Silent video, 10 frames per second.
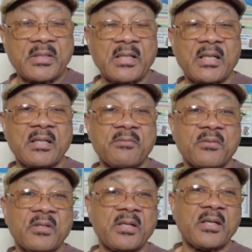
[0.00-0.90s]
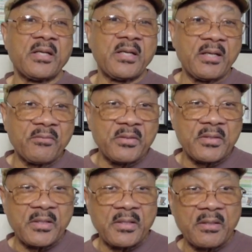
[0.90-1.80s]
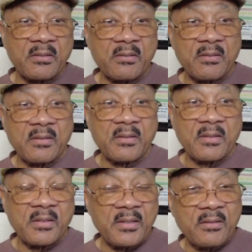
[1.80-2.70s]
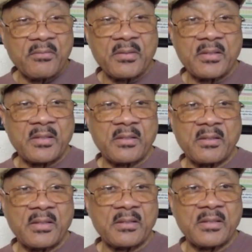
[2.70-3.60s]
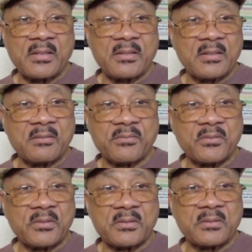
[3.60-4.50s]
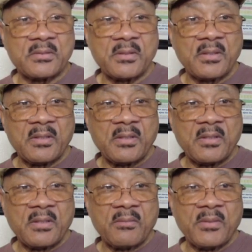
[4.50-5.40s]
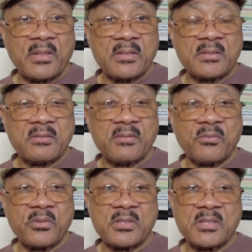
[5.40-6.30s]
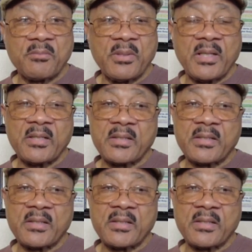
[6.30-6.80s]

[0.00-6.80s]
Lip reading: God for everything. Everything I thank God for. Because when you sit by